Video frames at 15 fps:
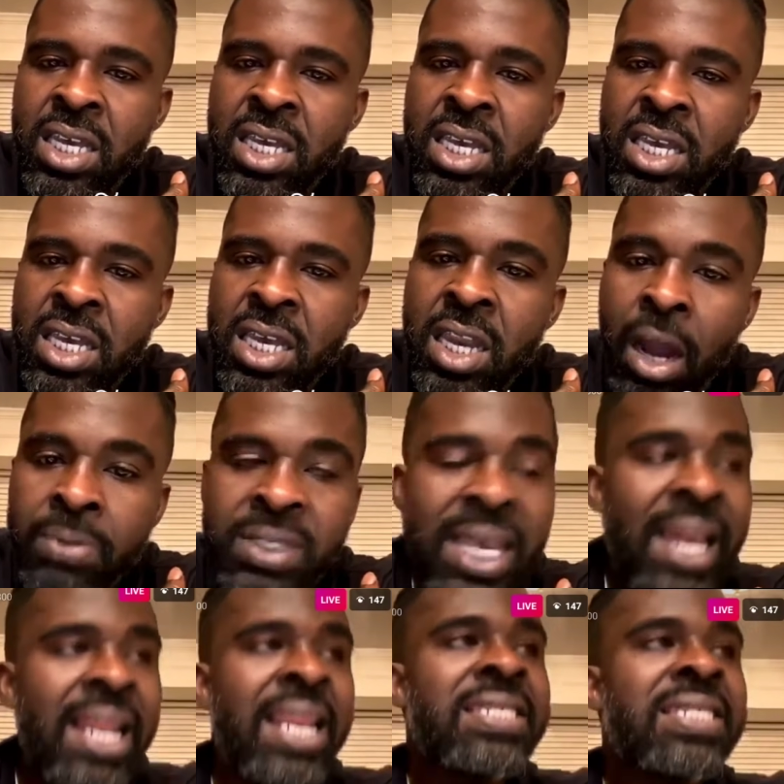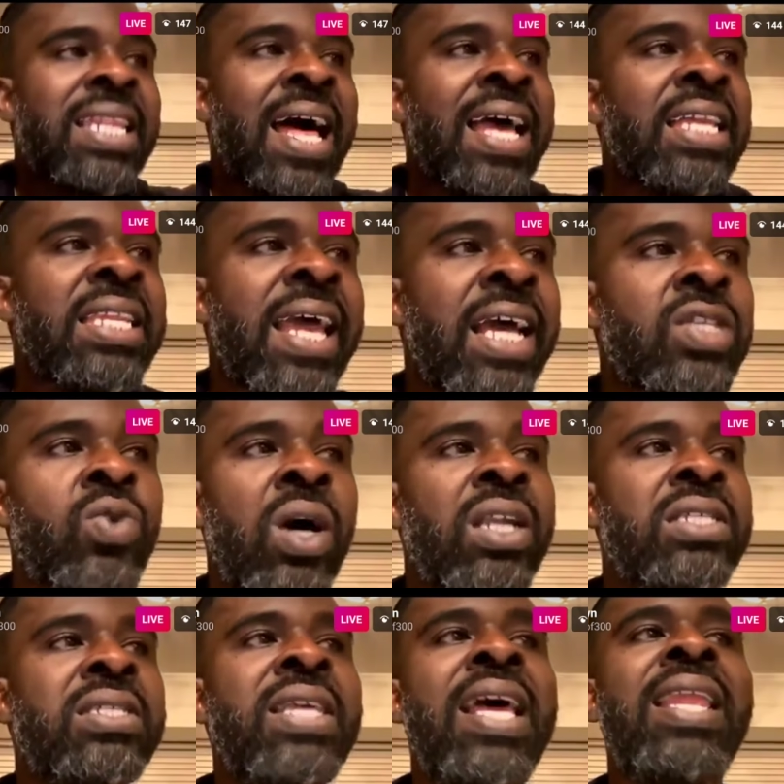You know what I'm saying? And it's like niggas don't
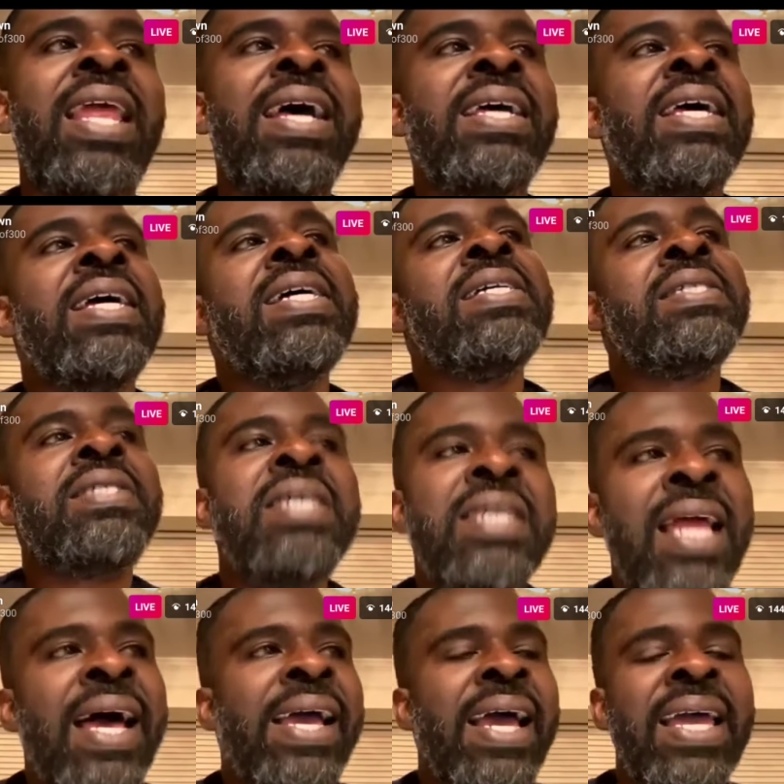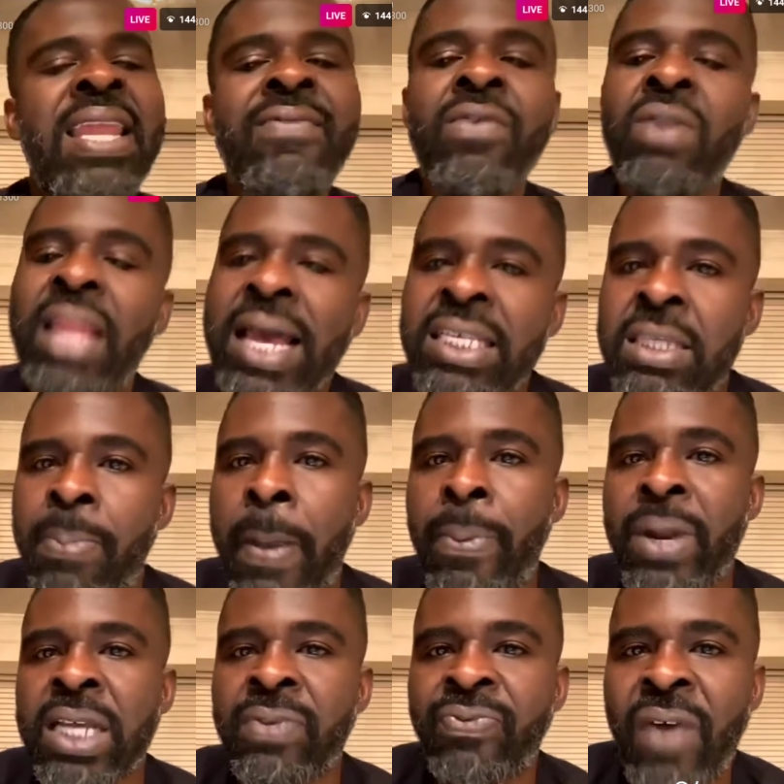understand. Like, see, like, and even like the people
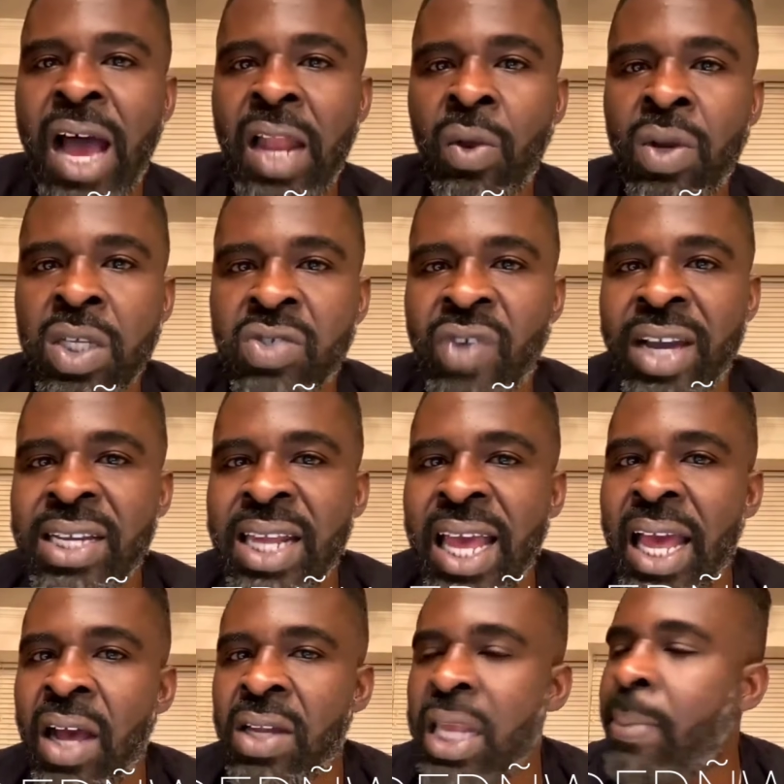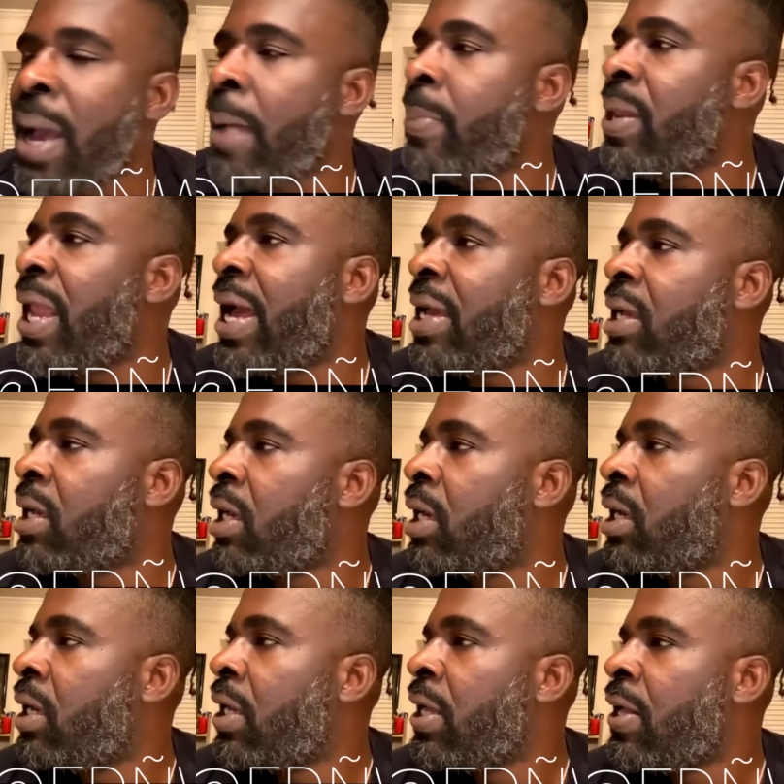that's following us right now, they might be like,
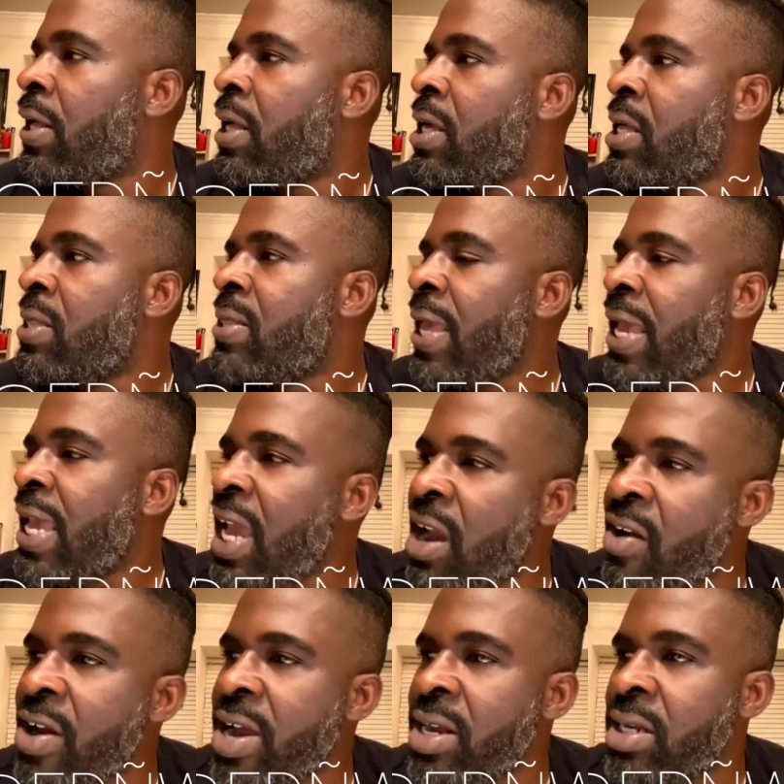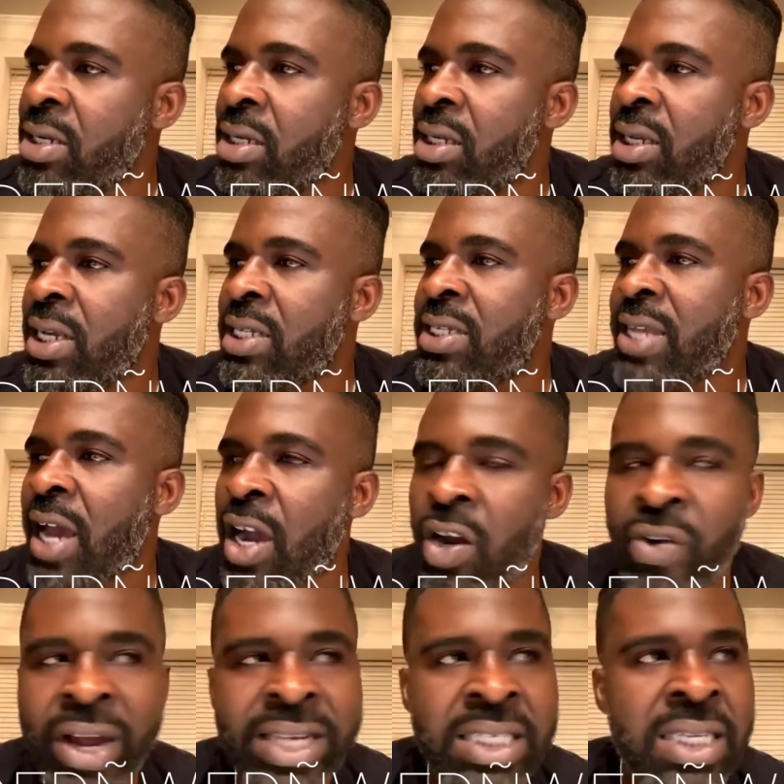they hear it, it sounds
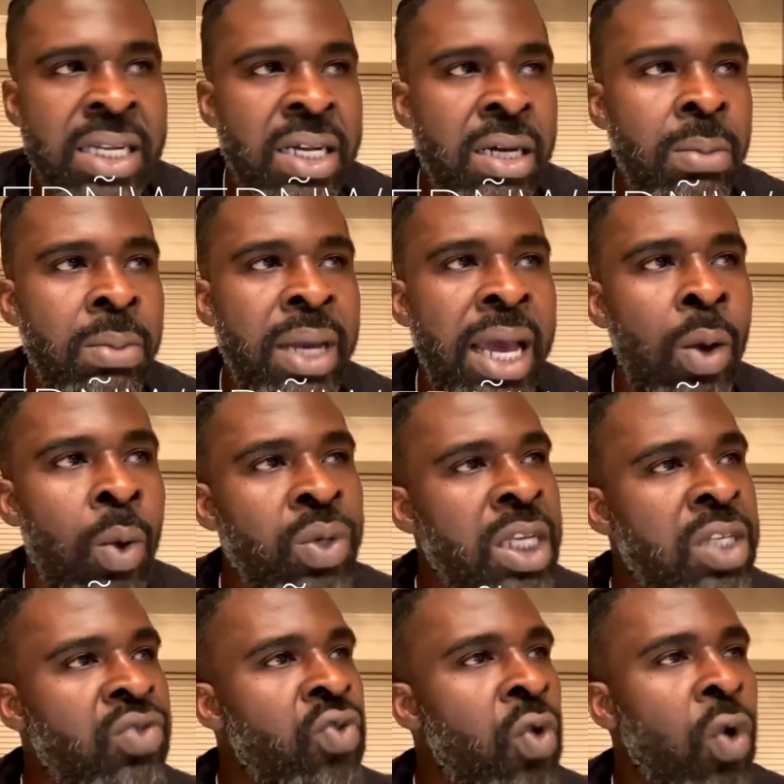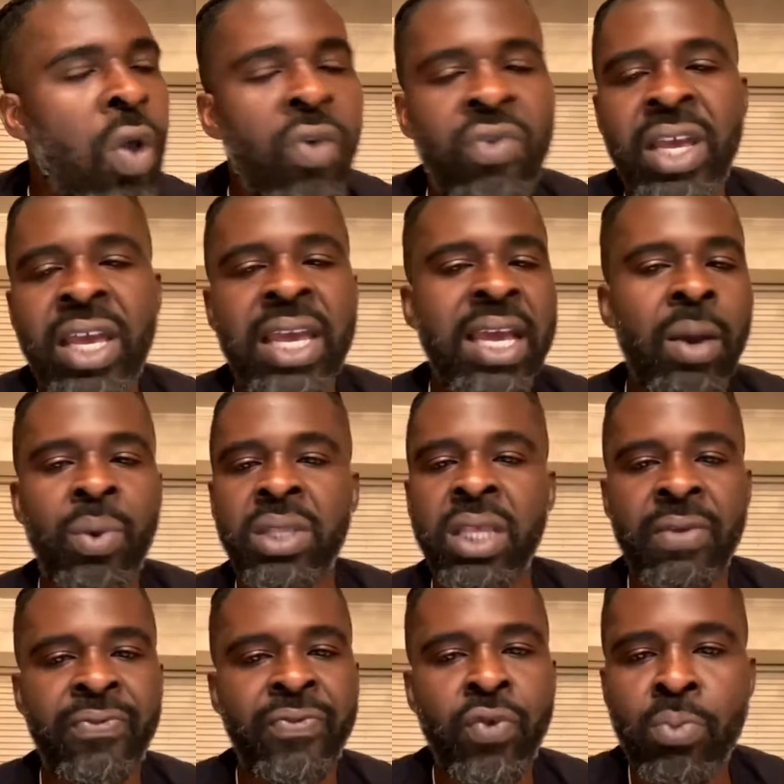crazy to them, and it will just roll over their head within a
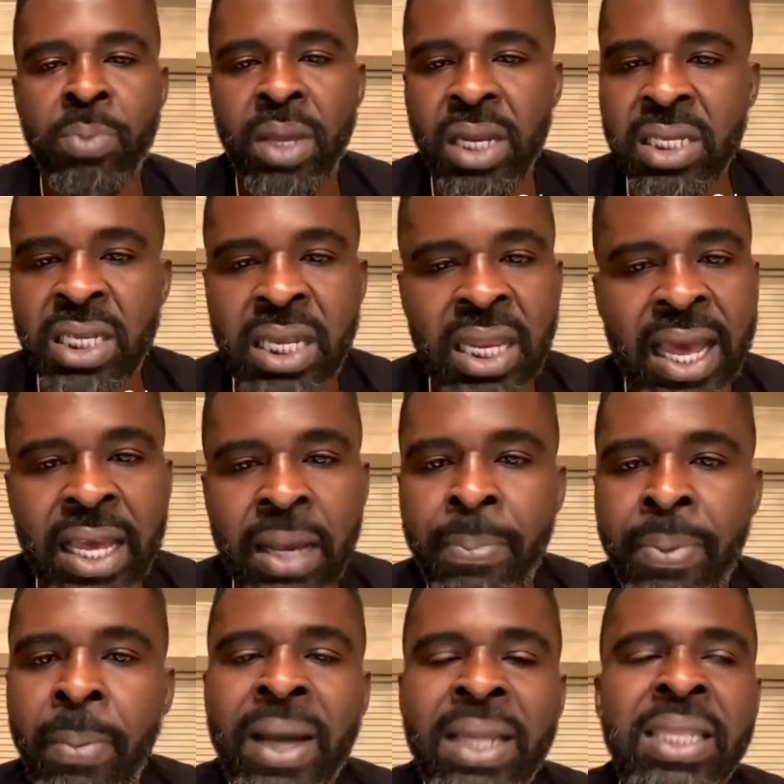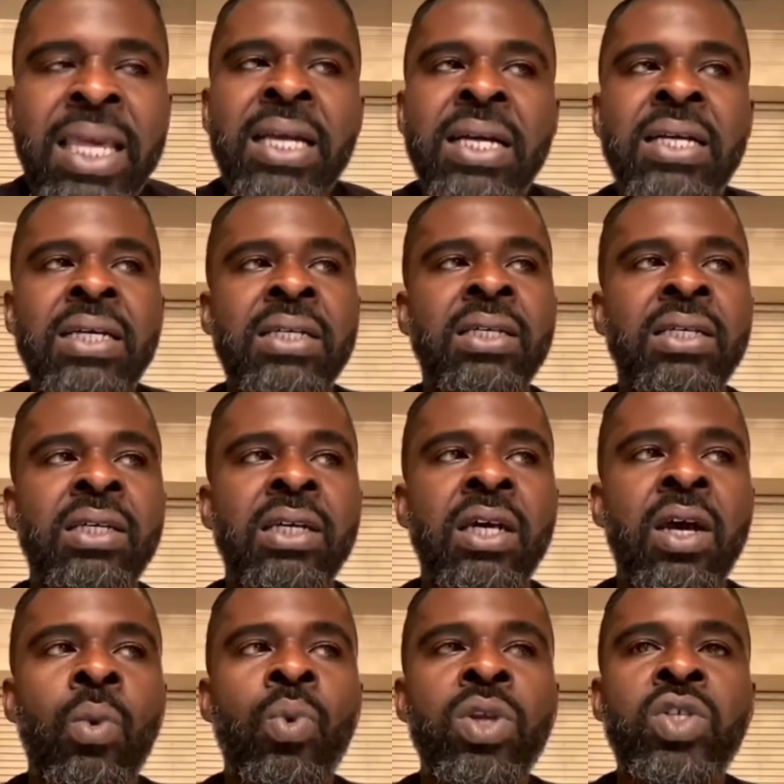few minutes, and they're like, but my nigga,
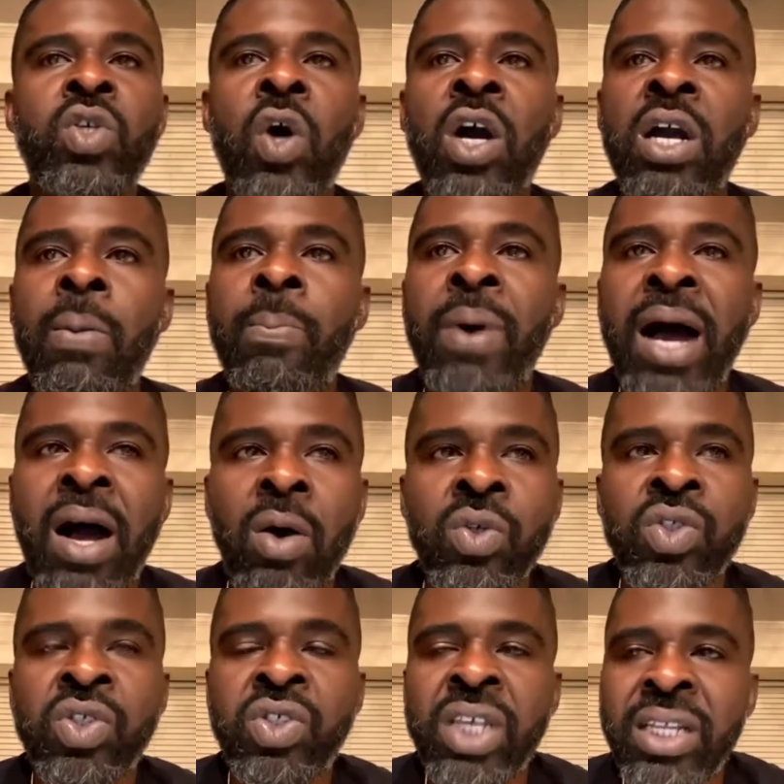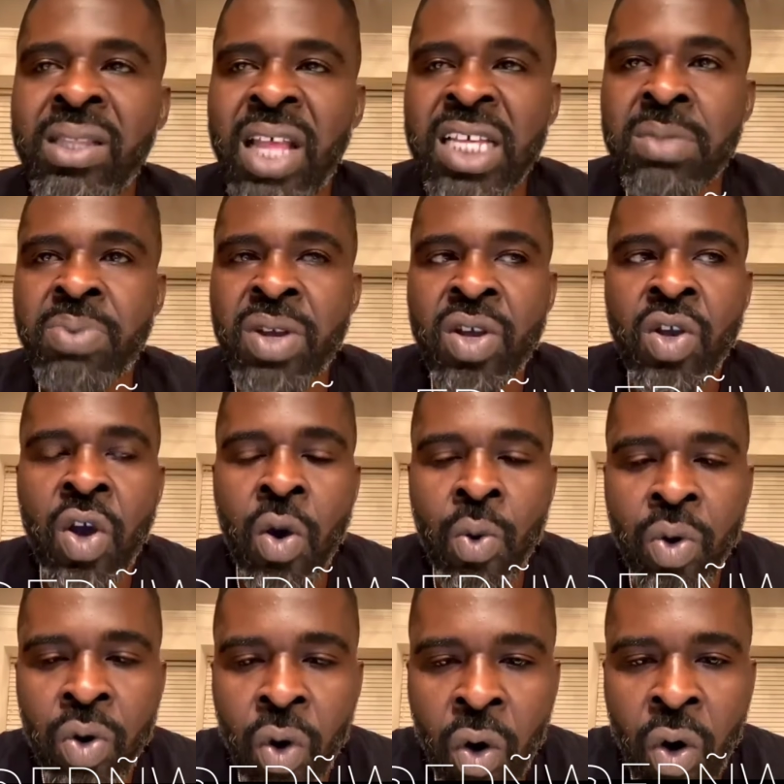we talk about shit that's been
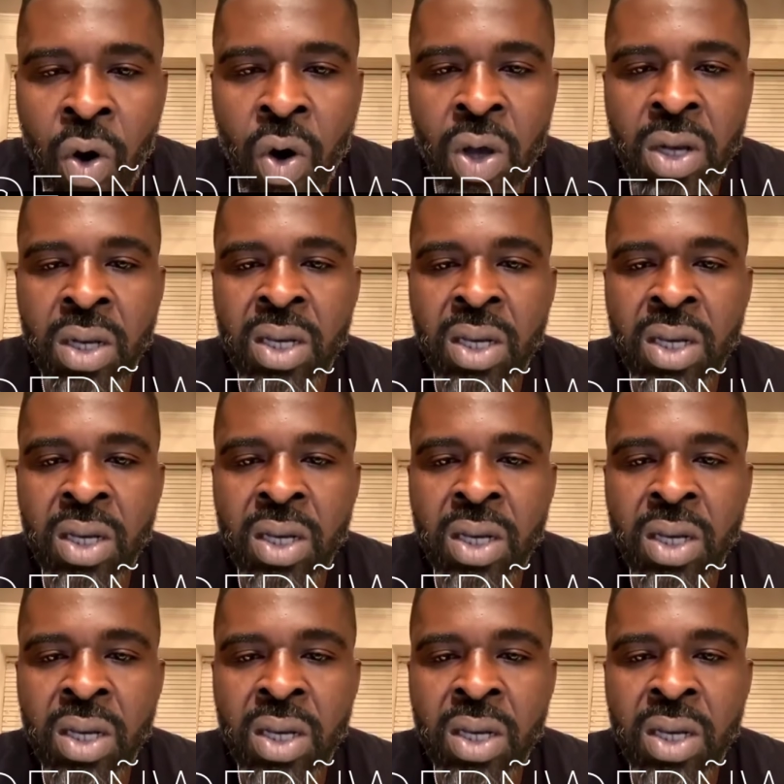going on